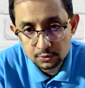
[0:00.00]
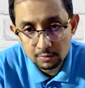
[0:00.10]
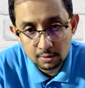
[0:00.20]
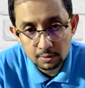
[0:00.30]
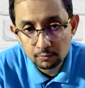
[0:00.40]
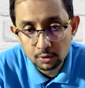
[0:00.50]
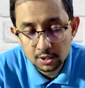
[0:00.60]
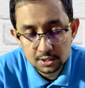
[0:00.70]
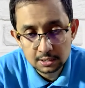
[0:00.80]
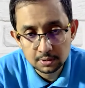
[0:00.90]
So our
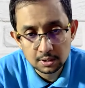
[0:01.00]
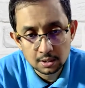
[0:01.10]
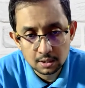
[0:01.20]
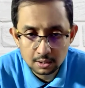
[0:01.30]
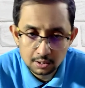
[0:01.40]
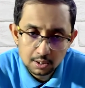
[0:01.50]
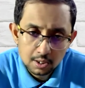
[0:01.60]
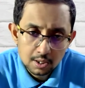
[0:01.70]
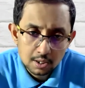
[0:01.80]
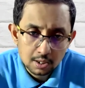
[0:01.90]
focus can
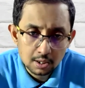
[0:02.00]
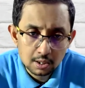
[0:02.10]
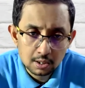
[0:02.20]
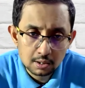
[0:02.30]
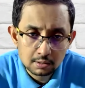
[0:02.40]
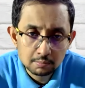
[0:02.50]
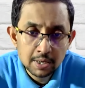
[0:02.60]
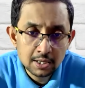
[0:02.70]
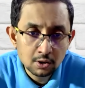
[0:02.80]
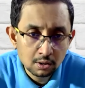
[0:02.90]

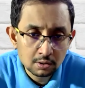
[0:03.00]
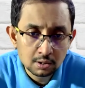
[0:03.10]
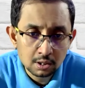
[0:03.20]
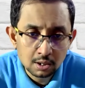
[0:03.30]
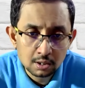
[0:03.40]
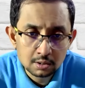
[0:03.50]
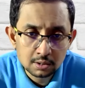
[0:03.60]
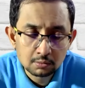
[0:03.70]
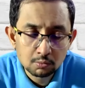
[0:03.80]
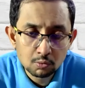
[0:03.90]
remain on
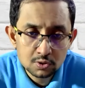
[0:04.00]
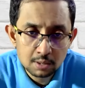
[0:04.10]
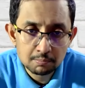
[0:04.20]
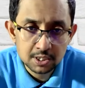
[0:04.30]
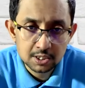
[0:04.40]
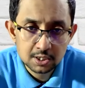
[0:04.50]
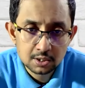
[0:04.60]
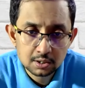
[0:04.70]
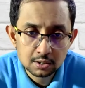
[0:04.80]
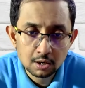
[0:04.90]
the core subject
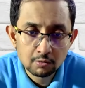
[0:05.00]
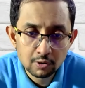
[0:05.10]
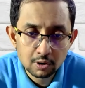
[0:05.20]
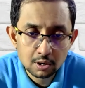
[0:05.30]
of